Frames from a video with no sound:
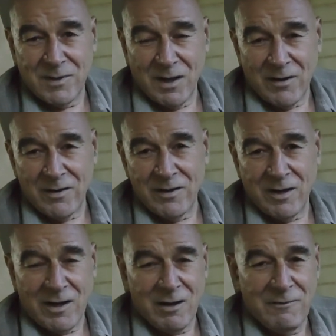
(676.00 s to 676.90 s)
to
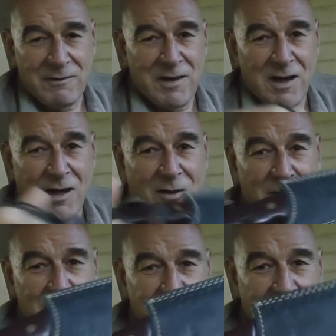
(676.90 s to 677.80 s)

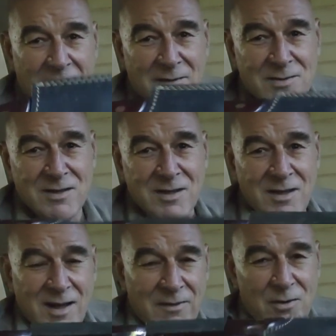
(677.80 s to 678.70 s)
$150 knives,
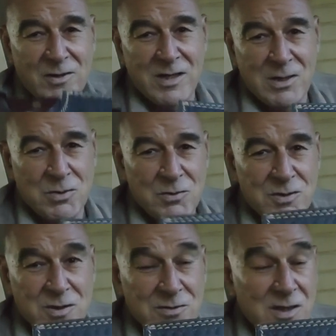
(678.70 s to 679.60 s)
and they're D2
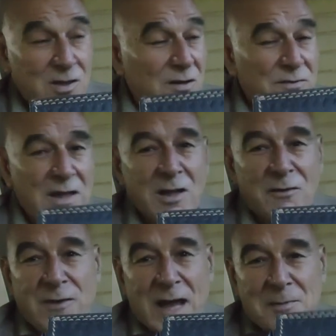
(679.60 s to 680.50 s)
steel. They look
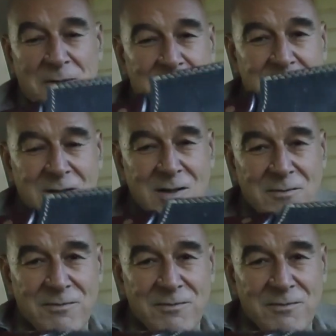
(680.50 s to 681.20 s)
fabulous. They look